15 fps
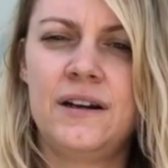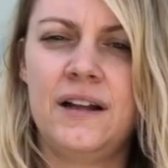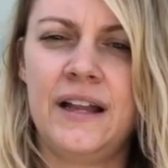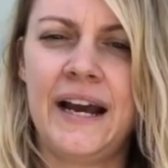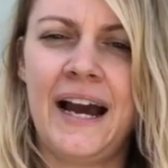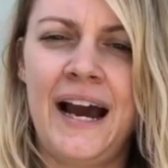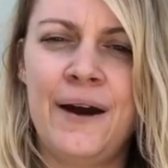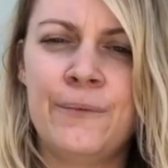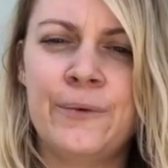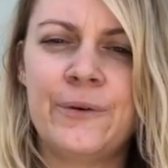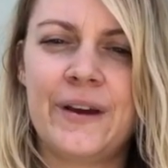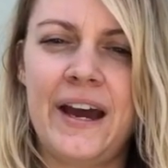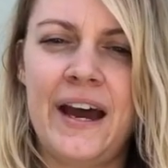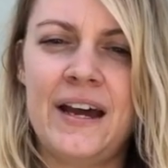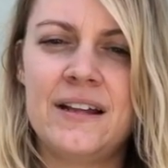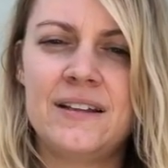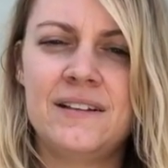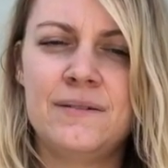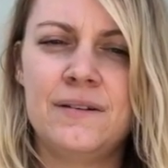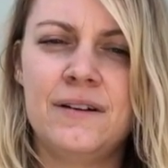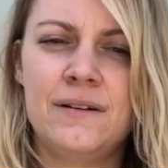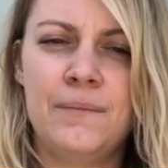Like, I will get
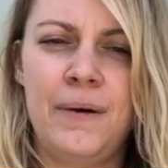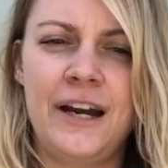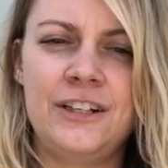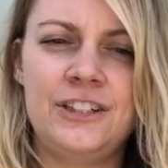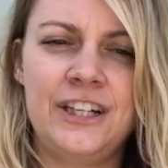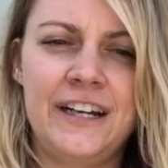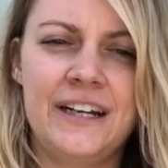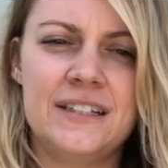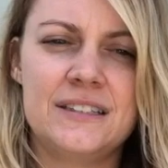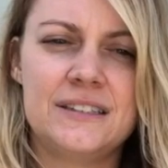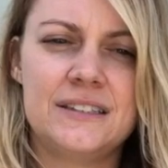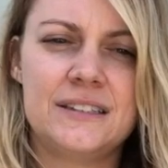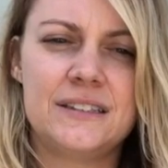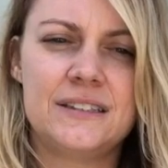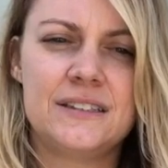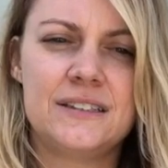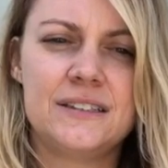my chance